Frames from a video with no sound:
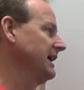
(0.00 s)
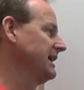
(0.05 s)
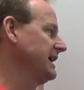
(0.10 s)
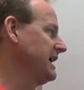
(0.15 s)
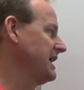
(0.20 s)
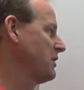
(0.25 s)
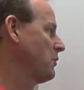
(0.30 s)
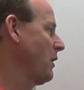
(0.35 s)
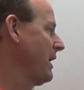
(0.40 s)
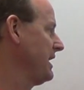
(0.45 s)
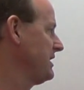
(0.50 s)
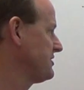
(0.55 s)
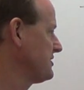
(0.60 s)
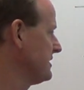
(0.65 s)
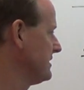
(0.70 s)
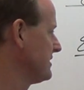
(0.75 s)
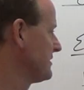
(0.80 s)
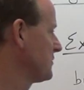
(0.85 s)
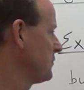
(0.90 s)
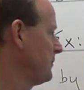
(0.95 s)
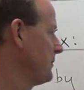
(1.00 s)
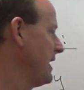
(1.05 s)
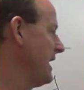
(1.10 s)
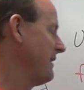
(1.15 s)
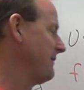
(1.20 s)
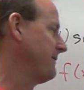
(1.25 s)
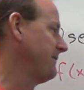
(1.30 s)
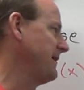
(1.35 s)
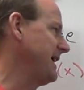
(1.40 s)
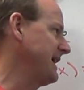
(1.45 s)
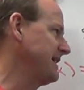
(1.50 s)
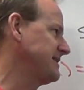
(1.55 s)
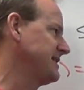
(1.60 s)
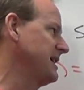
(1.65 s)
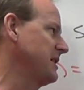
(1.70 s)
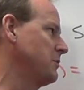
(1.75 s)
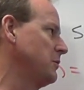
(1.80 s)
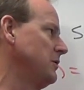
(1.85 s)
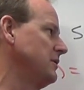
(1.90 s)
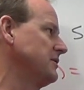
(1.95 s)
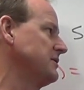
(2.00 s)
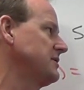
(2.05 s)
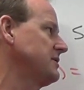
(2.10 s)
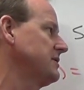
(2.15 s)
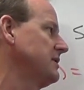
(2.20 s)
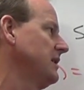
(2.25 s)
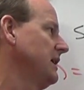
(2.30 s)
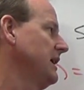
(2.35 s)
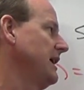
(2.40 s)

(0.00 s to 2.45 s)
equations f of x equals